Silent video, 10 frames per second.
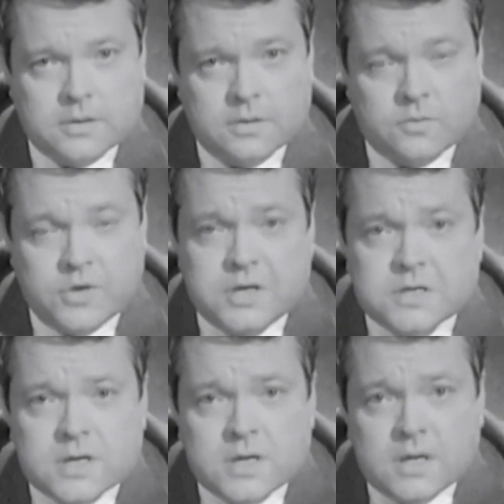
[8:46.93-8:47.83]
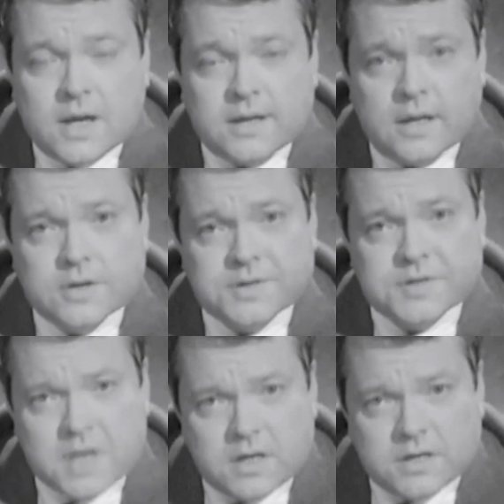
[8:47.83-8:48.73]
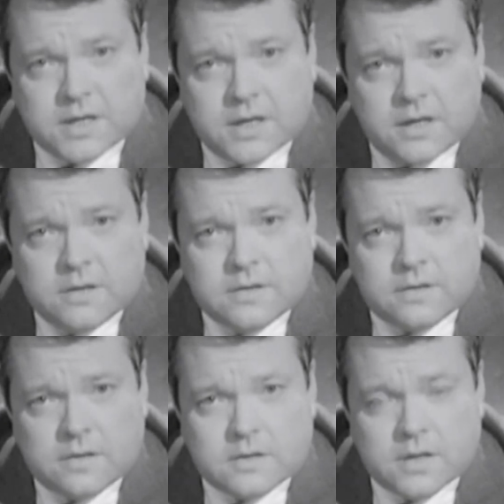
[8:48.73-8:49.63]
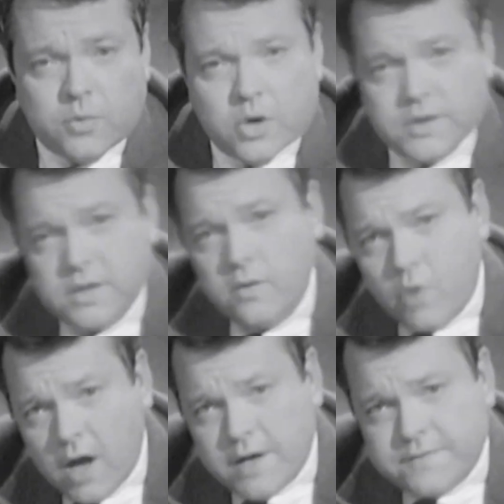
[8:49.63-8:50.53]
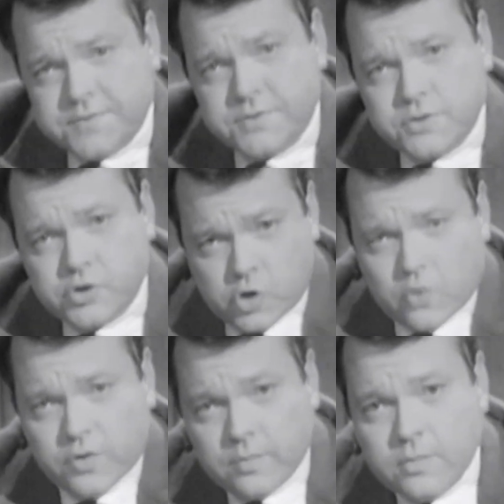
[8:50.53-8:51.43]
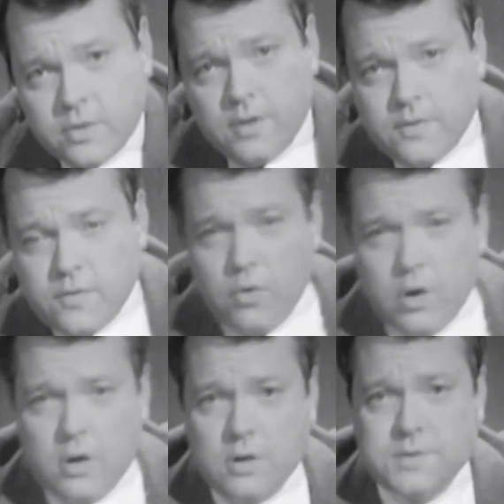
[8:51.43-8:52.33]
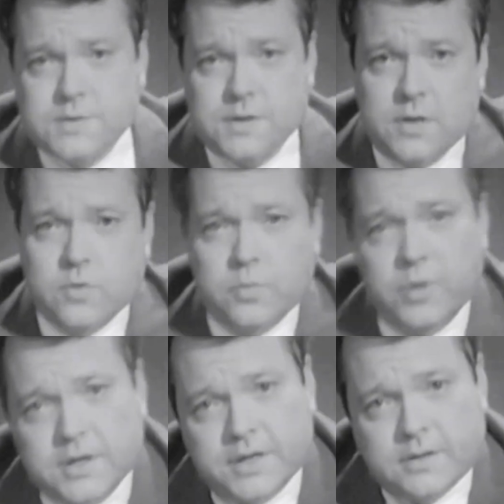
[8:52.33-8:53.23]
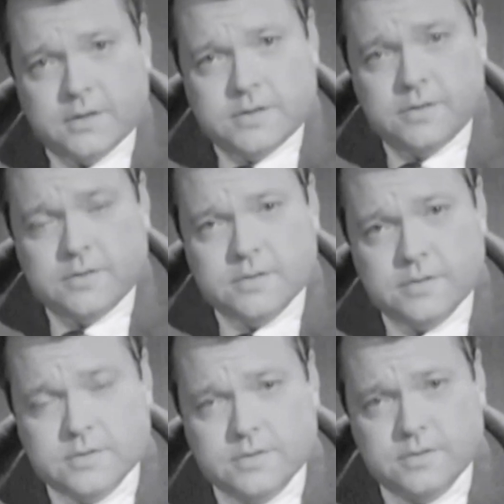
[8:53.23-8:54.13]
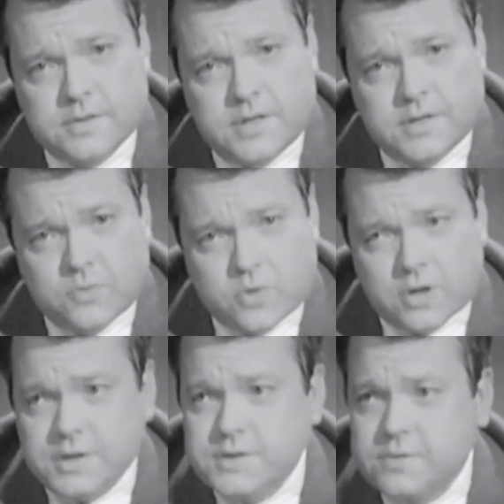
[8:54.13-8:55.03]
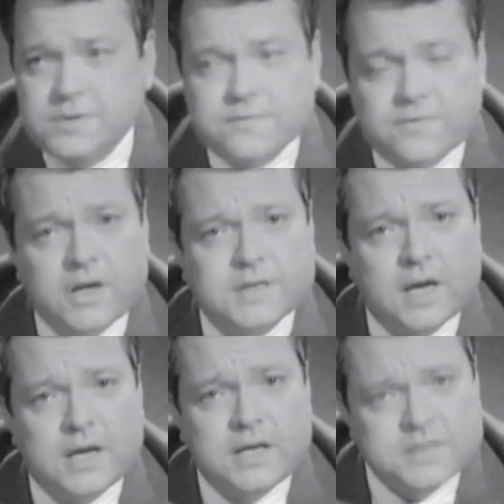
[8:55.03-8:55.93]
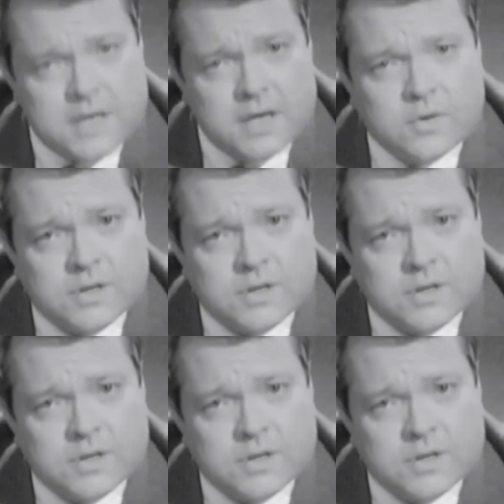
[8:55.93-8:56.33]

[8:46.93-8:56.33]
week. And then on Sunday, they brought their wives to show them the walls that they were building. To these workers, it was a very exciting thing.